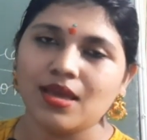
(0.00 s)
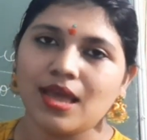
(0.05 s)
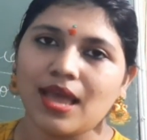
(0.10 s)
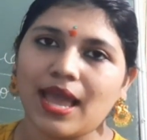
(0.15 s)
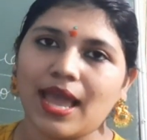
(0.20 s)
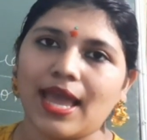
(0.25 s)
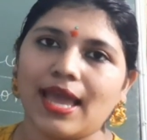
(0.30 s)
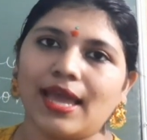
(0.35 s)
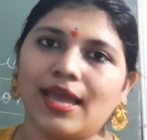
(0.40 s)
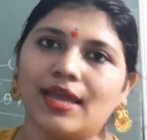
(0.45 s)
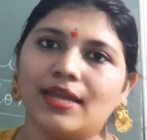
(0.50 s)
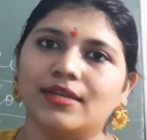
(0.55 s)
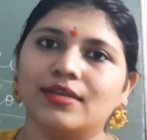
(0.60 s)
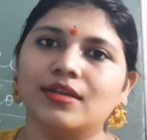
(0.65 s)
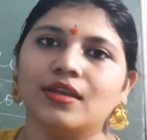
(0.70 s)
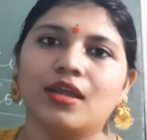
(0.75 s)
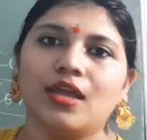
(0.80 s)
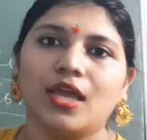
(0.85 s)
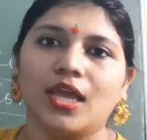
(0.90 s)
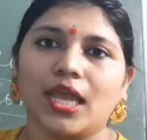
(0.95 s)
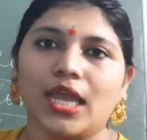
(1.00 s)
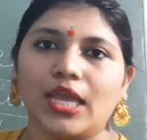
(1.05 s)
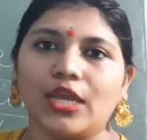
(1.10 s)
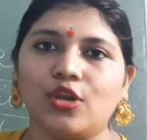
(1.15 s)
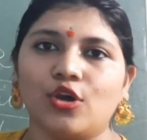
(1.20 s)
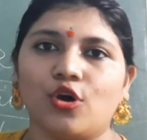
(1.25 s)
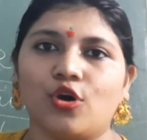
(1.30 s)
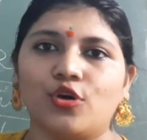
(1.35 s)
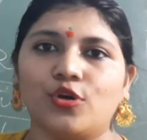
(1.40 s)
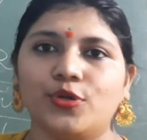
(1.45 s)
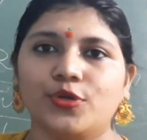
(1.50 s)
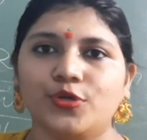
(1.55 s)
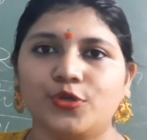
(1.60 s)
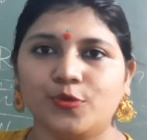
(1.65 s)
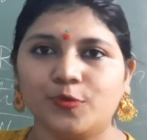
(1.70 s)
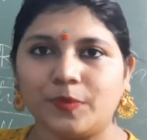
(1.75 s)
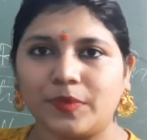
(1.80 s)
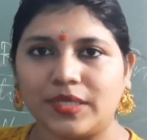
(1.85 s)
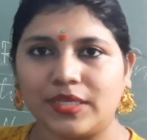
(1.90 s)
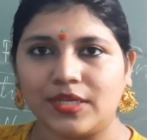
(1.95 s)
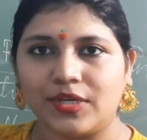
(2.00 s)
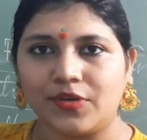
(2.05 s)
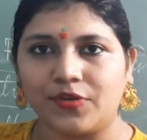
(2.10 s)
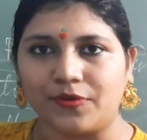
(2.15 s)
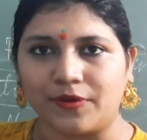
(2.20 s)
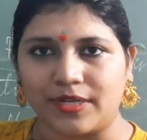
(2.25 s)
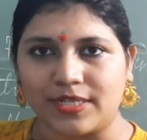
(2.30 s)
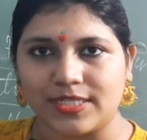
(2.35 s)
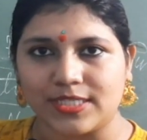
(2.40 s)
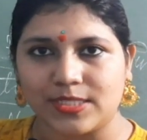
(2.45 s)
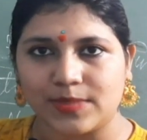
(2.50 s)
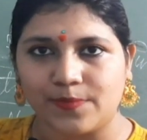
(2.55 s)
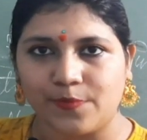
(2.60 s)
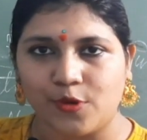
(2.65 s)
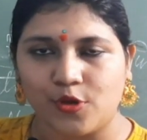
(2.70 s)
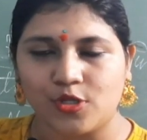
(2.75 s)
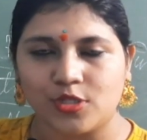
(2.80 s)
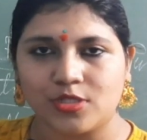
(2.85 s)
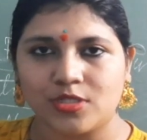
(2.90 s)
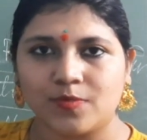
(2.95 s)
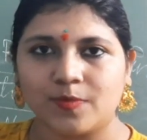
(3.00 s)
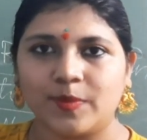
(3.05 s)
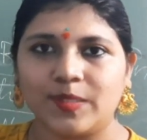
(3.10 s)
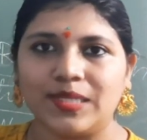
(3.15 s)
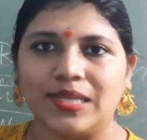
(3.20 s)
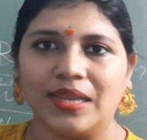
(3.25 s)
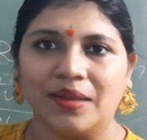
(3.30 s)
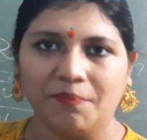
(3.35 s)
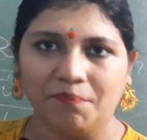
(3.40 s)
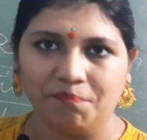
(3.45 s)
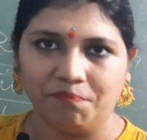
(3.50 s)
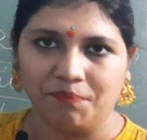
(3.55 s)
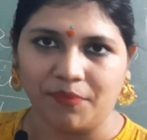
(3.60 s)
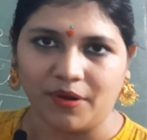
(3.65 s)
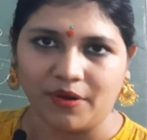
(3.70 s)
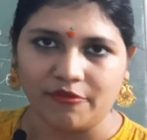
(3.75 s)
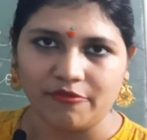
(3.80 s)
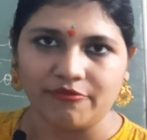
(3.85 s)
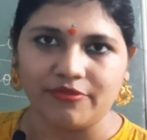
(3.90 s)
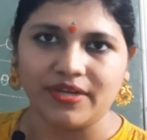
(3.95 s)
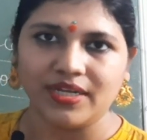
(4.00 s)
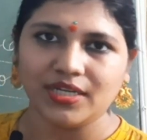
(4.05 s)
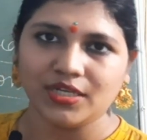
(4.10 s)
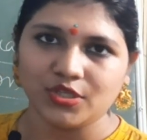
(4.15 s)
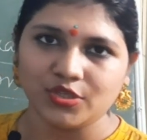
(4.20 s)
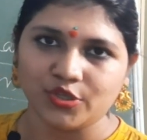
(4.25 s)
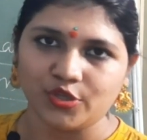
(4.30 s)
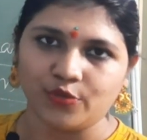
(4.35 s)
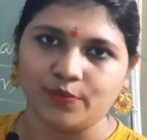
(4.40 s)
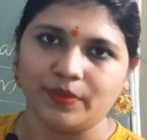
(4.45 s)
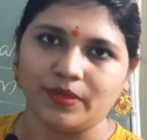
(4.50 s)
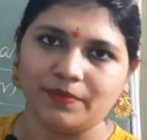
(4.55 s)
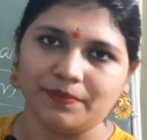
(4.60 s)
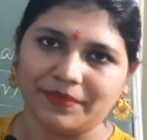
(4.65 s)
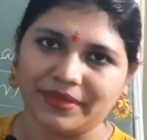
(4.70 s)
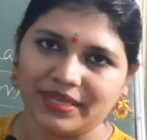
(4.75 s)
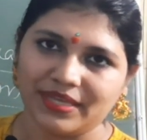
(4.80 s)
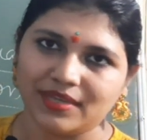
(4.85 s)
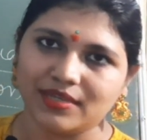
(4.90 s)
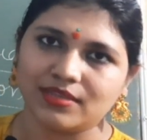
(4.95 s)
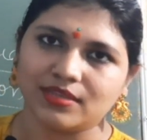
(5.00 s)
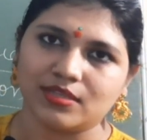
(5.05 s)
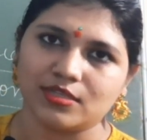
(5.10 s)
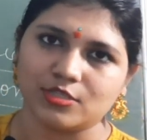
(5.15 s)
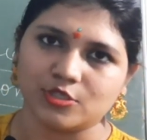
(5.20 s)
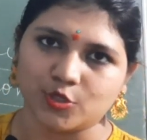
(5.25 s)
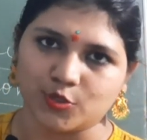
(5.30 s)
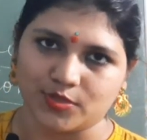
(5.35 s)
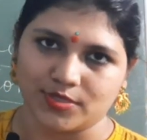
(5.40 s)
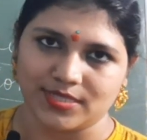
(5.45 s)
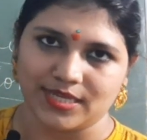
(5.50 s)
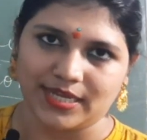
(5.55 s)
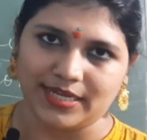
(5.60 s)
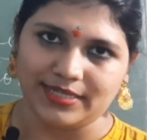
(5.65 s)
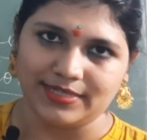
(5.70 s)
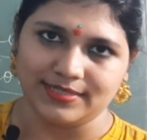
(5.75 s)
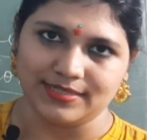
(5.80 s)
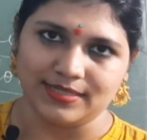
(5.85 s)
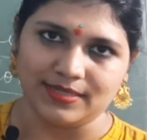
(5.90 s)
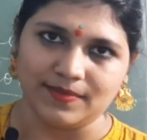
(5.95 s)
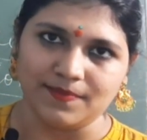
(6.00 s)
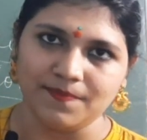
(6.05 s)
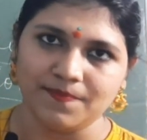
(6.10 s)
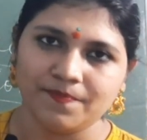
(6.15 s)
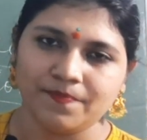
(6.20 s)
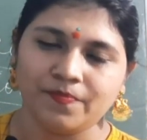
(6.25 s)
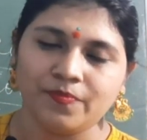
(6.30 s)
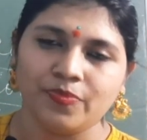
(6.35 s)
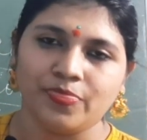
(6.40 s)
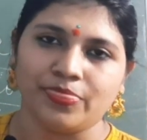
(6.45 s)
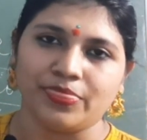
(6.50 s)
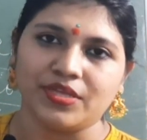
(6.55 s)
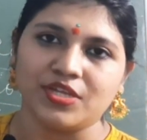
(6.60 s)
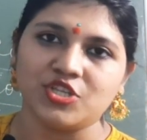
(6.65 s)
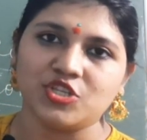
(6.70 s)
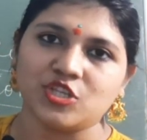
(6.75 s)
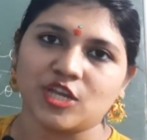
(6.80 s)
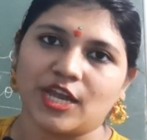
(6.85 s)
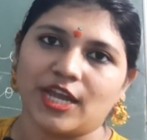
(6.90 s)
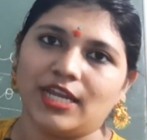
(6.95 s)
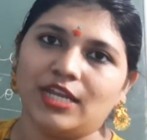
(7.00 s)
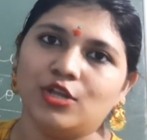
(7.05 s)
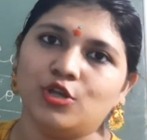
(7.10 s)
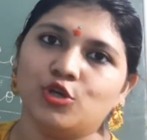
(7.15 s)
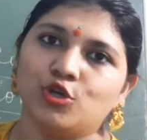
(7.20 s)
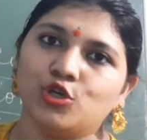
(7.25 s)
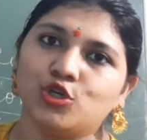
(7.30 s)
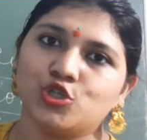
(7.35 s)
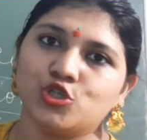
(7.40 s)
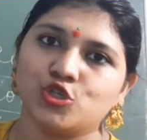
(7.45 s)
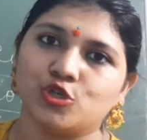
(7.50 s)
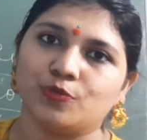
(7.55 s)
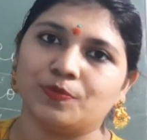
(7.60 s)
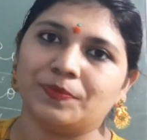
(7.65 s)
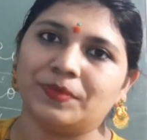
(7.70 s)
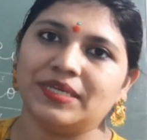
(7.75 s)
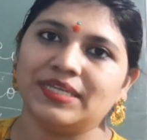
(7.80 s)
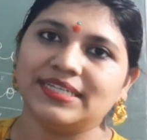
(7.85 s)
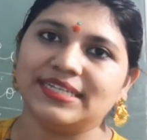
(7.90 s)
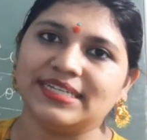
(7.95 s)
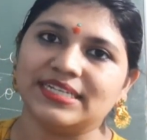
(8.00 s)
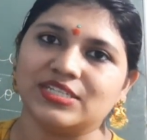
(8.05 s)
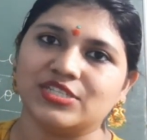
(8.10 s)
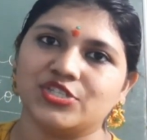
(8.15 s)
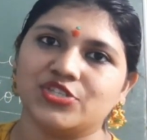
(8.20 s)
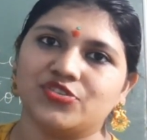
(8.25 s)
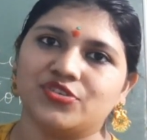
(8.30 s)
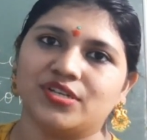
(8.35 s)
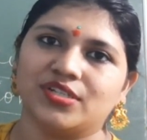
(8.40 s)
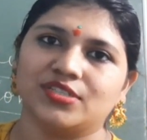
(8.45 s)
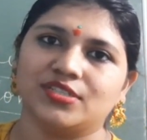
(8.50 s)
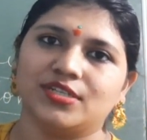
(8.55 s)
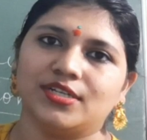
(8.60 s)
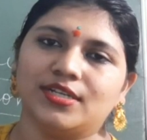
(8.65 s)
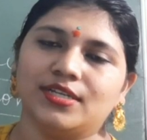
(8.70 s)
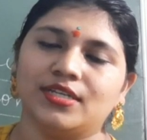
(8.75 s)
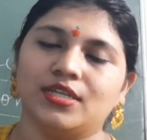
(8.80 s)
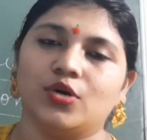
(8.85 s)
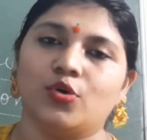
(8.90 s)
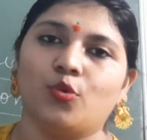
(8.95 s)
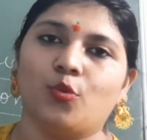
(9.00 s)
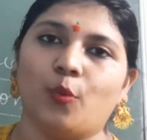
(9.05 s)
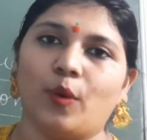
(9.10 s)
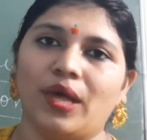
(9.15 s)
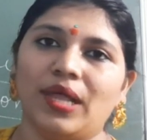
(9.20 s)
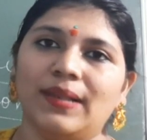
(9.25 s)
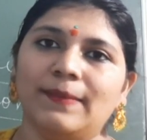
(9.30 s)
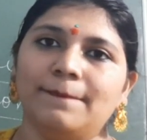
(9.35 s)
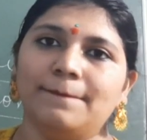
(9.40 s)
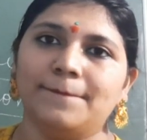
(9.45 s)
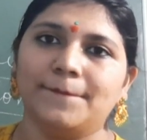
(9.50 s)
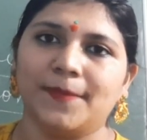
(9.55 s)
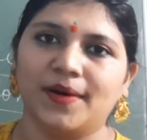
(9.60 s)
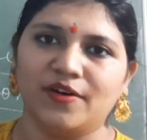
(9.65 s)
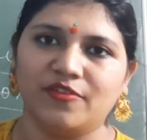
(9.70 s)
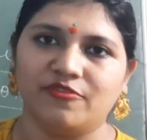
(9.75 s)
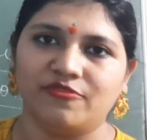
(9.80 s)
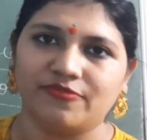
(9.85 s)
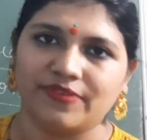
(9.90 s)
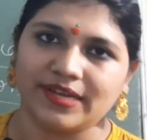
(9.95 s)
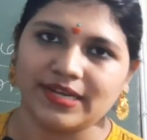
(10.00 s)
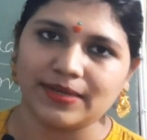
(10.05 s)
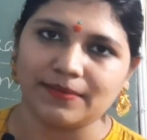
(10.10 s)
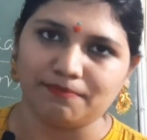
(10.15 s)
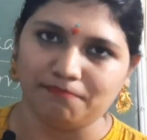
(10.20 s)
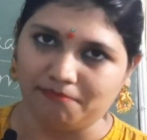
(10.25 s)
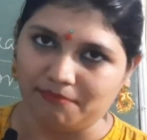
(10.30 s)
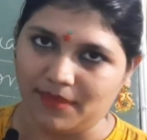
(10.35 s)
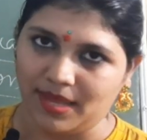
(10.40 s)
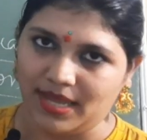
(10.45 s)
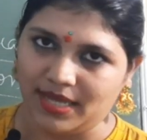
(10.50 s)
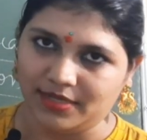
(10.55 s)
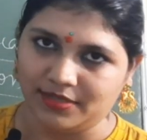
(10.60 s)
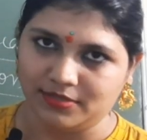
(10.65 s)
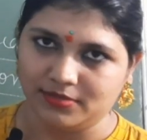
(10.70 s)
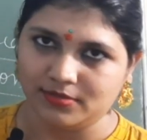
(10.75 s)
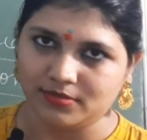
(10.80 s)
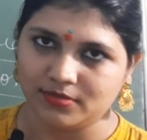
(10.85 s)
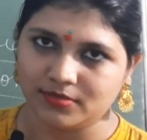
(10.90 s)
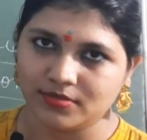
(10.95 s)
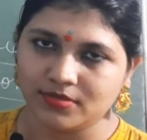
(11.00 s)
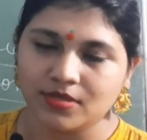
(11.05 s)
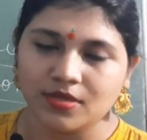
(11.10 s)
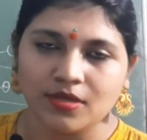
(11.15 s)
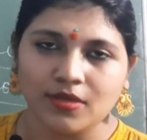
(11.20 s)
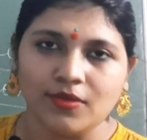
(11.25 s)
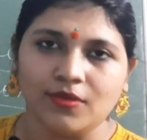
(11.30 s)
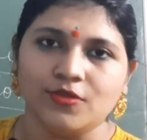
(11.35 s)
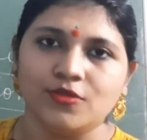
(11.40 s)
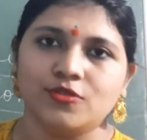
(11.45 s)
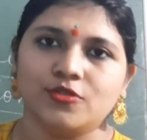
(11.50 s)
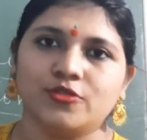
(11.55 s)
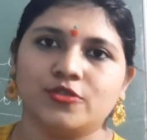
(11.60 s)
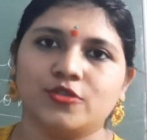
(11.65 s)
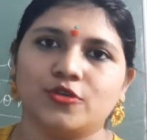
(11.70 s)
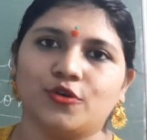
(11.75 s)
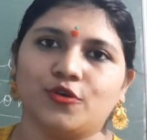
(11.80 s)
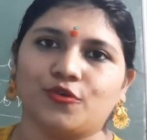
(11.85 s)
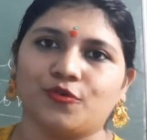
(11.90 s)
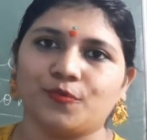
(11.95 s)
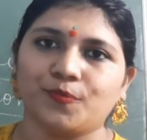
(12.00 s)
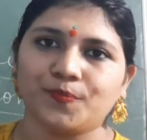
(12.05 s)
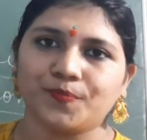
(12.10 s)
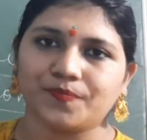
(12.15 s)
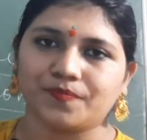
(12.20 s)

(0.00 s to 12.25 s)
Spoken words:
And in order to be a responsible and perfect human being in the society, the childhood should be constructed in a perfect manner. So